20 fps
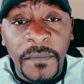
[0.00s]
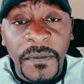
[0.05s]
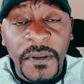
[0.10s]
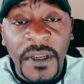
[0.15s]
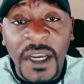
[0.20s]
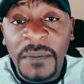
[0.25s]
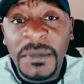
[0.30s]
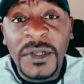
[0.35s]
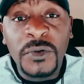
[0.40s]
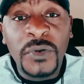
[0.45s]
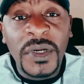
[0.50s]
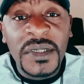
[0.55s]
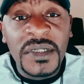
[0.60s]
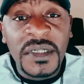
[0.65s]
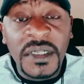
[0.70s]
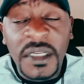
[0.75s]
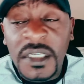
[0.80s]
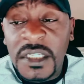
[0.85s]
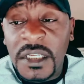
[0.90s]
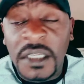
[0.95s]
I've been raised
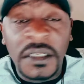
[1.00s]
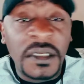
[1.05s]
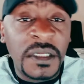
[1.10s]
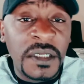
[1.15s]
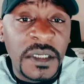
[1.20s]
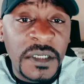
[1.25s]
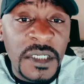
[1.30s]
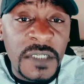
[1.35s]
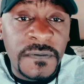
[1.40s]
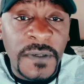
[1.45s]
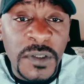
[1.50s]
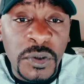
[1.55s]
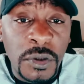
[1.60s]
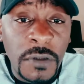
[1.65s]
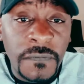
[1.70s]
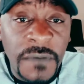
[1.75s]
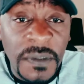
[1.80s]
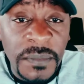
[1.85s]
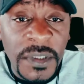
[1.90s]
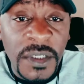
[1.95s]
in a
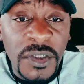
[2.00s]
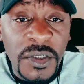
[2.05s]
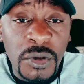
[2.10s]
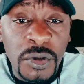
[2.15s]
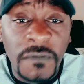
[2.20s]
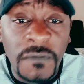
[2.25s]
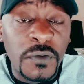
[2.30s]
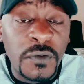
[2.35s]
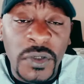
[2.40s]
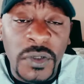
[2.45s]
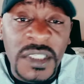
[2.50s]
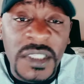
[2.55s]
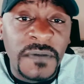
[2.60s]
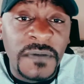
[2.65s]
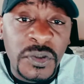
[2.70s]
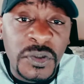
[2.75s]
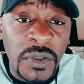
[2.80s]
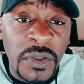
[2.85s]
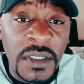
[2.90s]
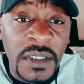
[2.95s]
dysfunctional family. So of course,
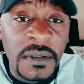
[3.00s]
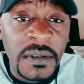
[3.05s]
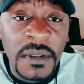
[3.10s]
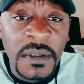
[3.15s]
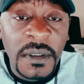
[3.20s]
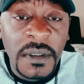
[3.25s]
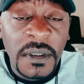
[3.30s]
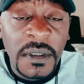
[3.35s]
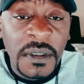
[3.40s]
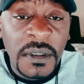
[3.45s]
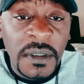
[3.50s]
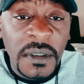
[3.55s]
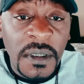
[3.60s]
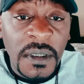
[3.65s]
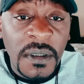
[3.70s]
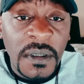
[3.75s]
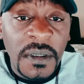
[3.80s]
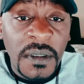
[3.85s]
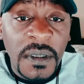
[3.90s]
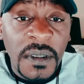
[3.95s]
eventually,
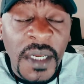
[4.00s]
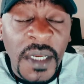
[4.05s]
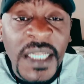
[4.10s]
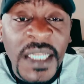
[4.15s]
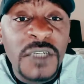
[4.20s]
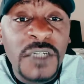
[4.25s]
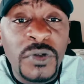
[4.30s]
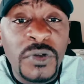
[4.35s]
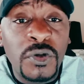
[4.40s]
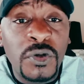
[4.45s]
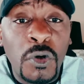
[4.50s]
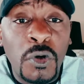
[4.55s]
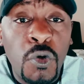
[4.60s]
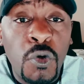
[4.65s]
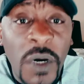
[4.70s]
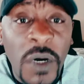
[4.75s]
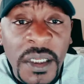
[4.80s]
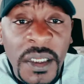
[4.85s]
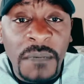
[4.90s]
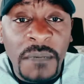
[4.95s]
I didn't really know
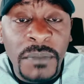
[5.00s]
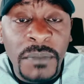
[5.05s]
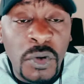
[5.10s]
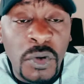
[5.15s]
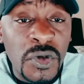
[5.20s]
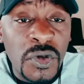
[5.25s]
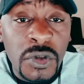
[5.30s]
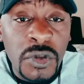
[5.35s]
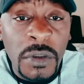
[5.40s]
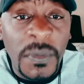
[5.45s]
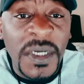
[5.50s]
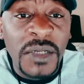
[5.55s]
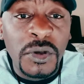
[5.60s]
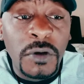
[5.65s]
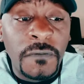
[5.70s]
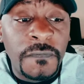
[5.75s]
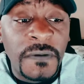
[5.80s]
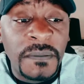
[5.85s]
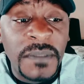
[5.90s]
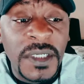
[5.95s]
who I am, because normally your
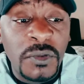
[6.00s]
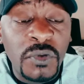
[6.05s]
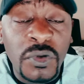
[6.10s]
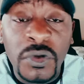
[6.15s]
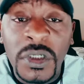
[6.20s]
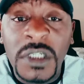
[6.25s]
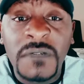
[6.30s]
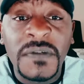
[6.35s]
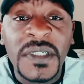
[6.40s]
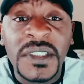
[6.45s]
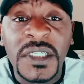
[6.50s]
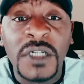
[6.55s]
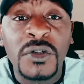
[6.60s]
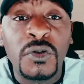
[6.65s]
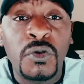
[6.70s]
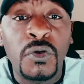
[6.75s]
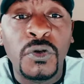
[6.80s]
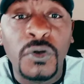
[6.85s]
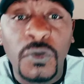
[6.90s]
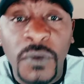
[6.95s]
family will not even tell you
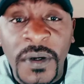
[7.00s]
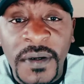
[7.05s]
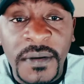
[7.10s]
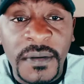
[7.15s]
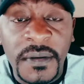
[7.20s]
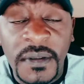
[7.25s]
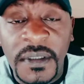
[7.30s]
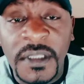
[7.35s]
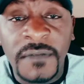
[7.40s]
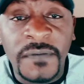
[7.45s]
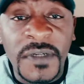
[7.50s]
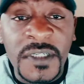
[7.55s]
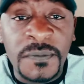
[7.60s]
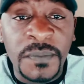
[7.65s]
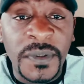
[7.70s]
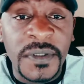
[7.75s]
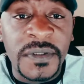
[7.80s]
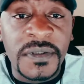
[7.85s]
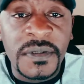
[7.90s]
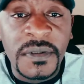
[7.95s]
who you are in the first
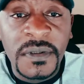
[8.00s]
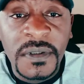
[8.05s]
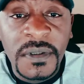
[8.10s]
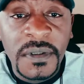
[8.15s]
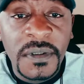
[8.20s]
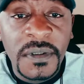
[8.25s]
place.